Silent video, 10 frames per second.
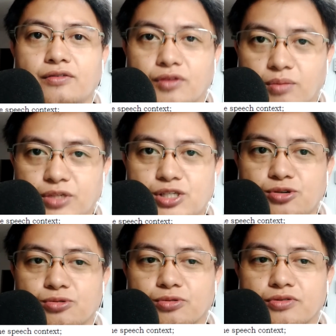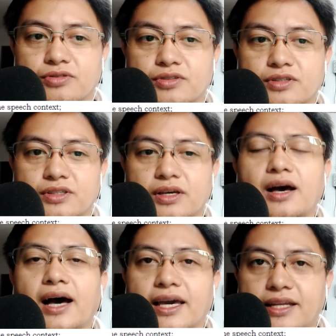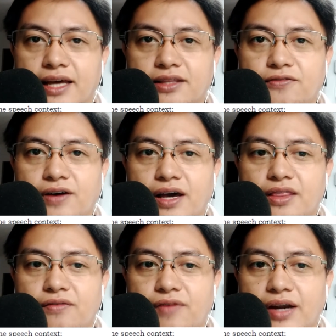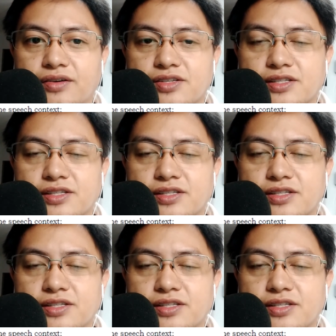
Number 2, identify the various